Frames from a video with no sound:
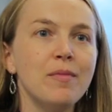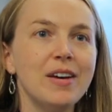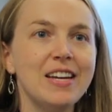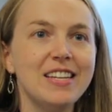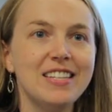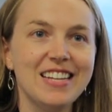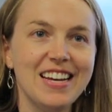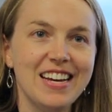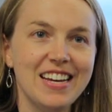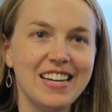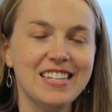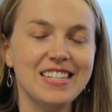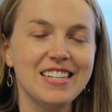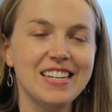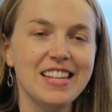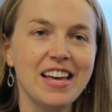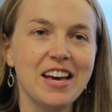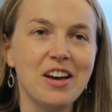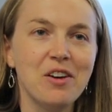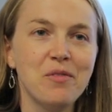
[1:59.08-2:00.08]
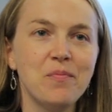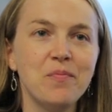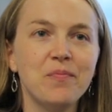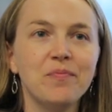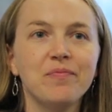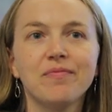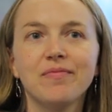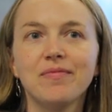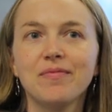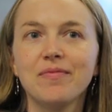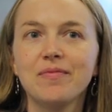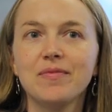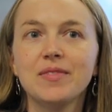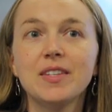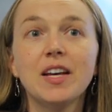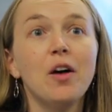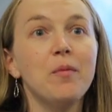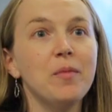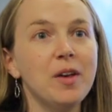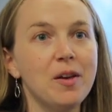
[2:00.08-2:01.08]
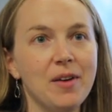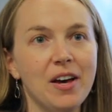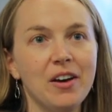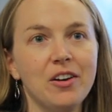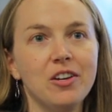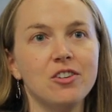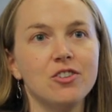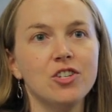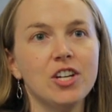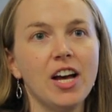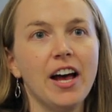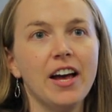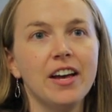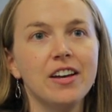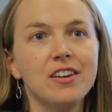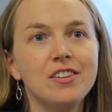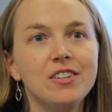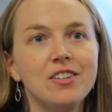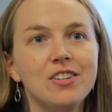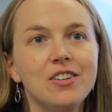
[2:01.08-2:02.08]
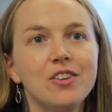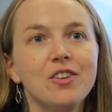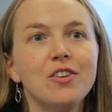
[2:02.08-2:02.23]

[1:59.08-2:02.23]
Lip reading: By saying to them, tell me about your child,